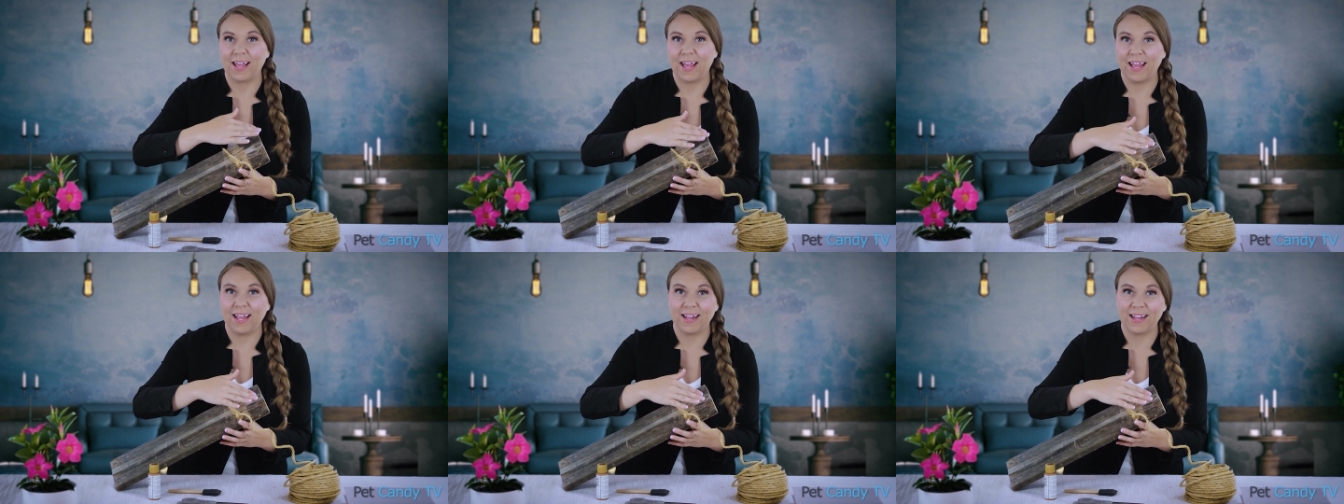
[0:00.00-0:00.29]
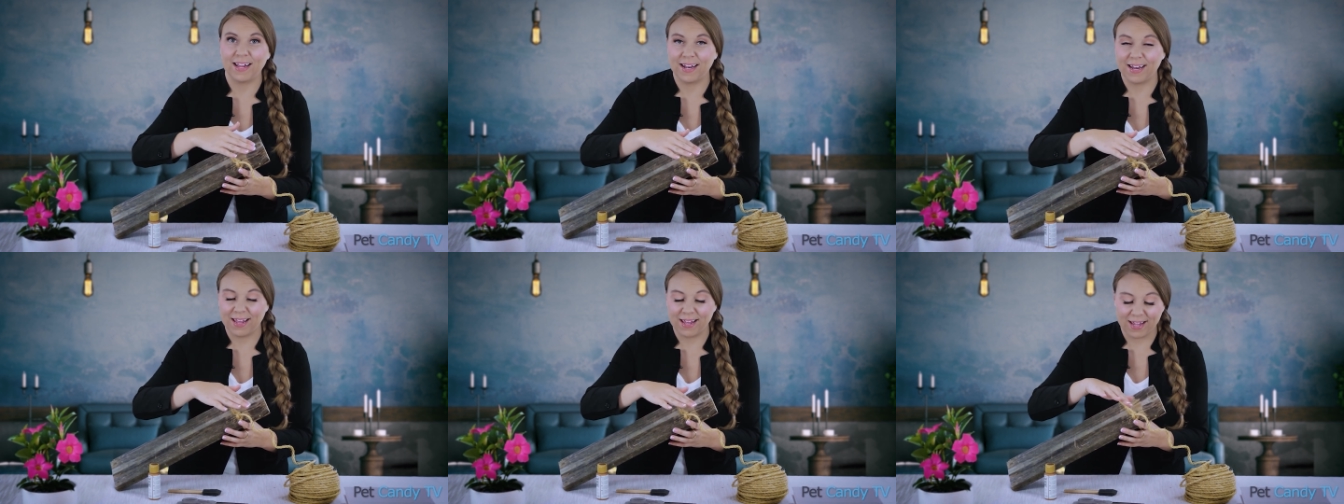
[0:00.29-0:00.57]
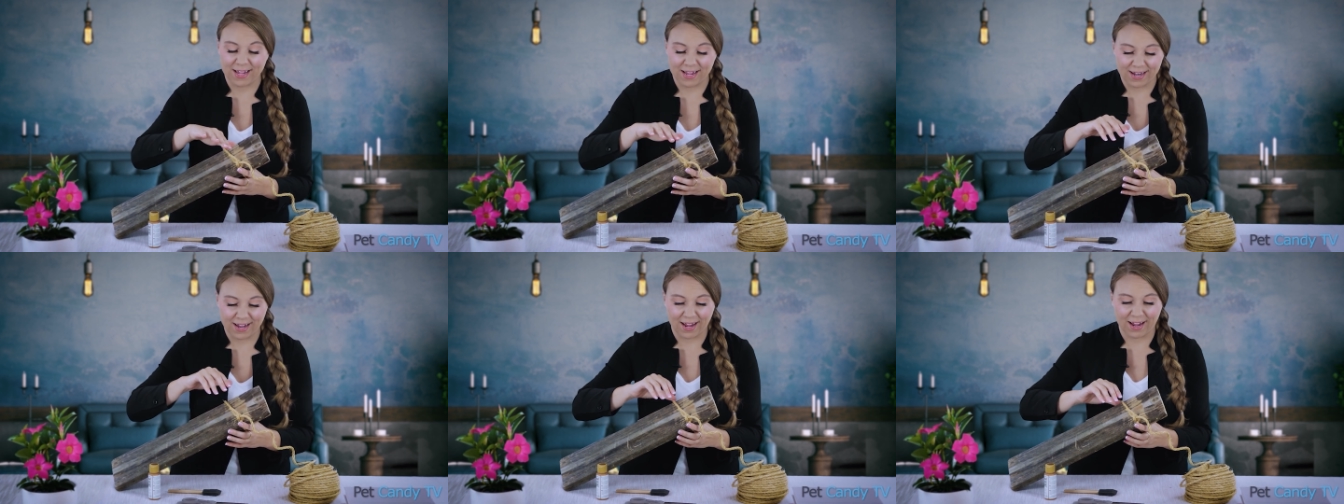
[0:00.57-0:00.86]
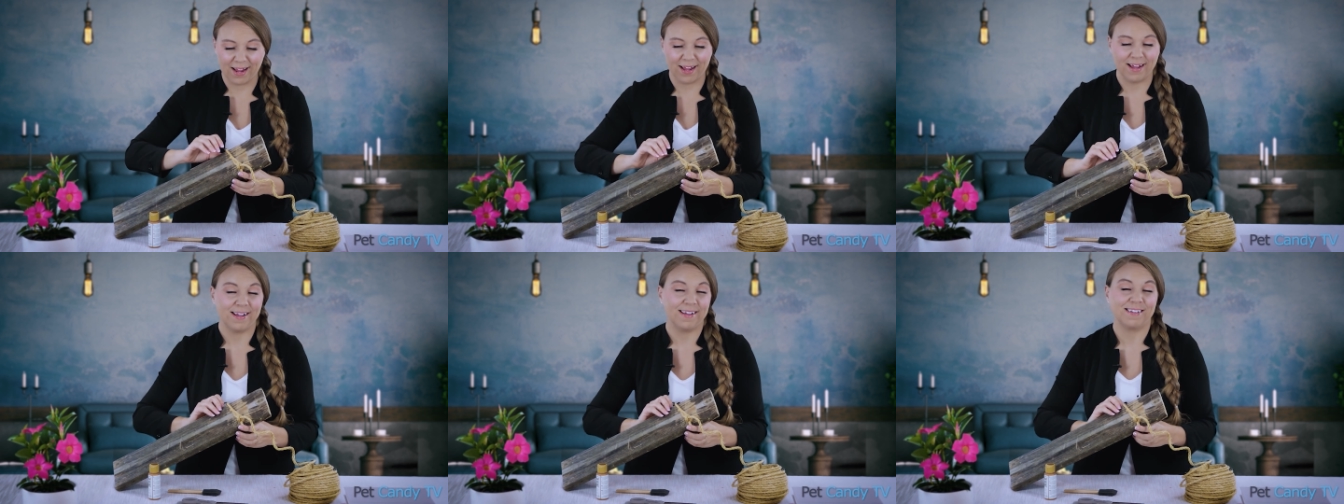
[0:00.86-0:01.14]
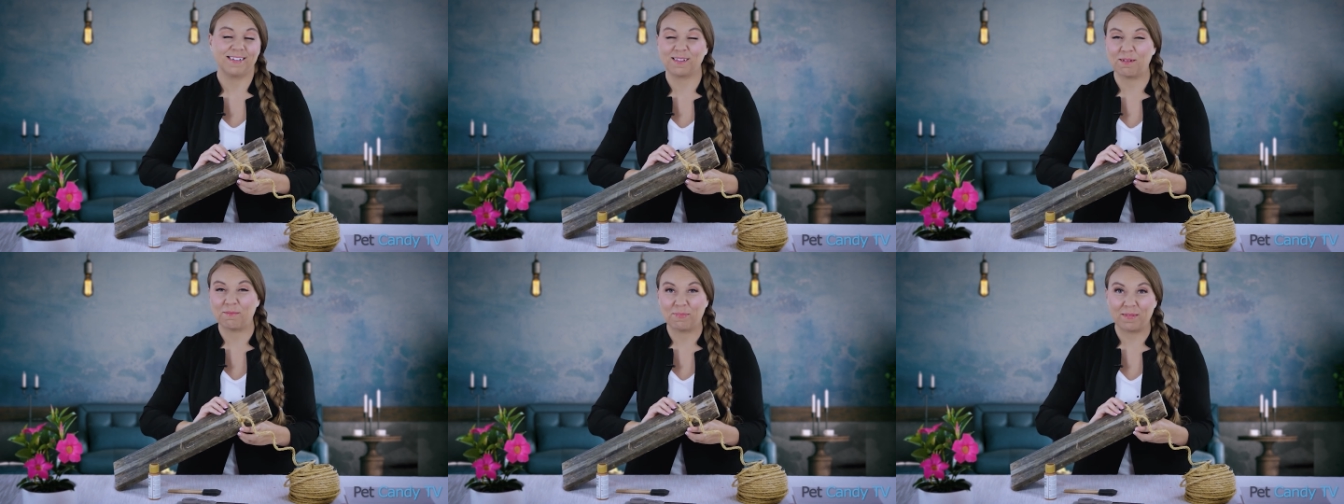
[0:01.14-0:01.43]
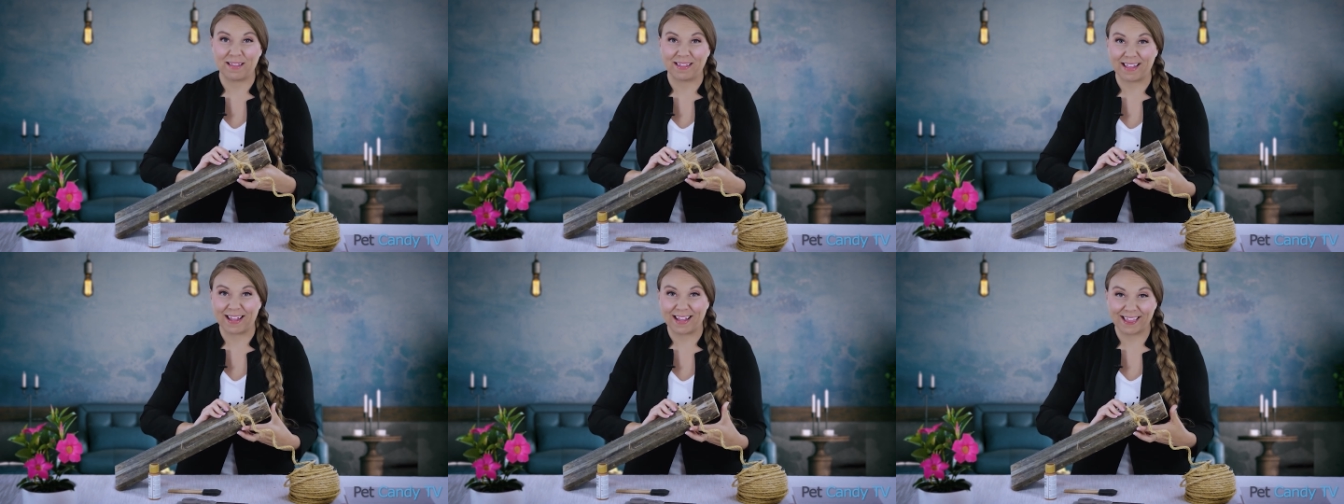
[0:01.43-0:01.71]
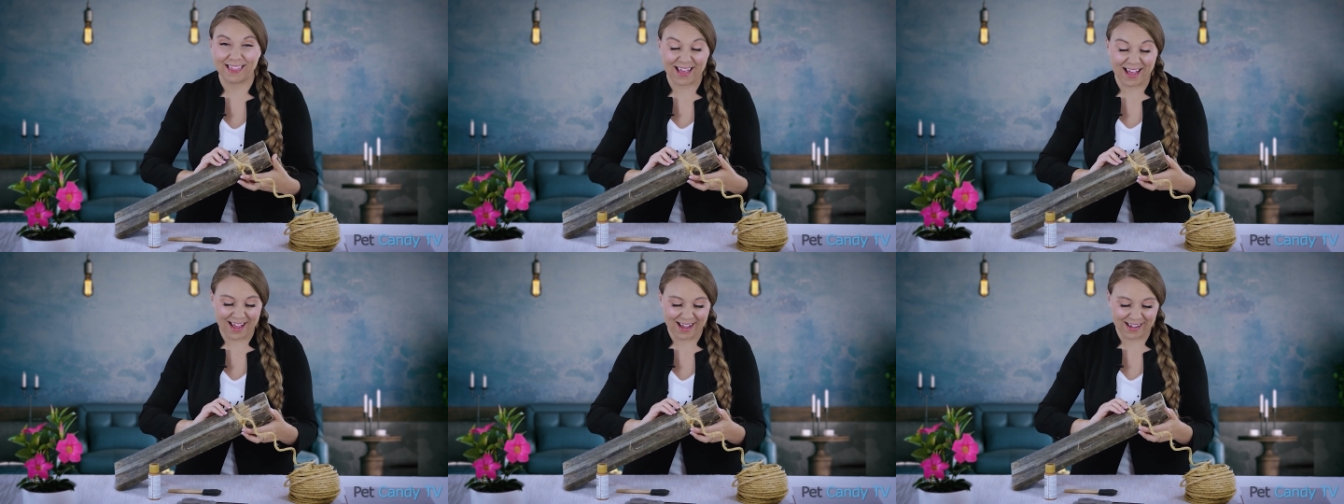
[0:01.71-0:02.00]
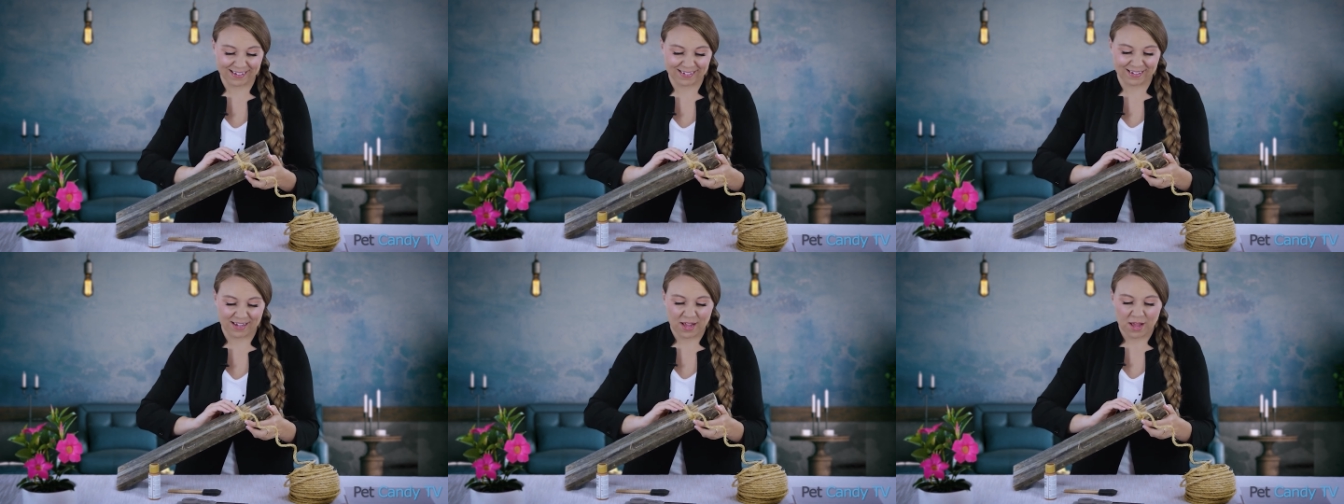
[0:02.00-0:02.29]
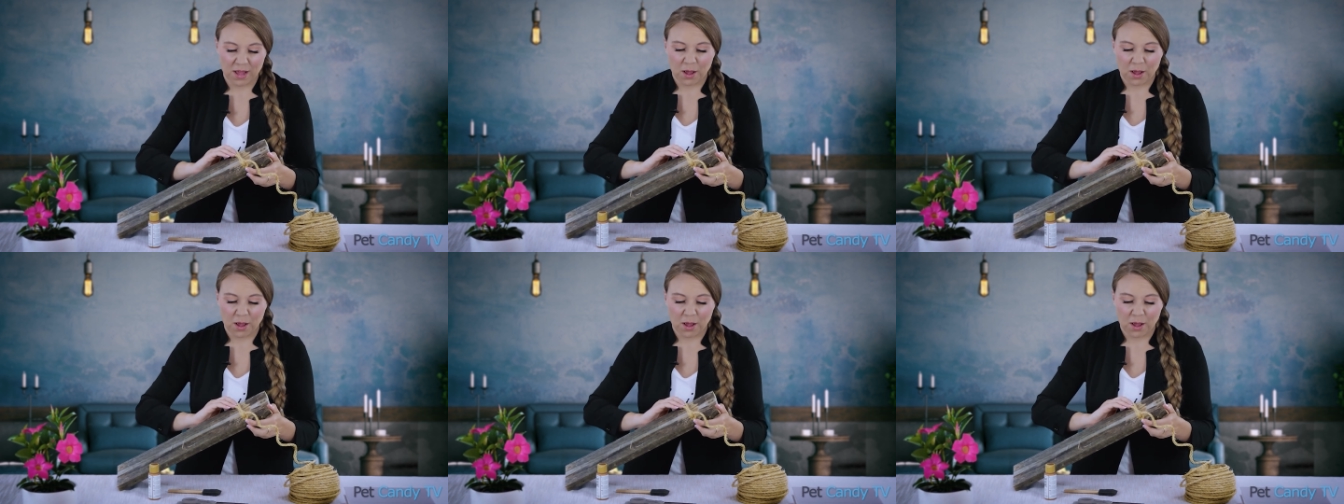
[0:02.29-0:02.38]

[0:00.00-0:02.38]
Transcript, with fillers: hey, kitty, kitty, something like that.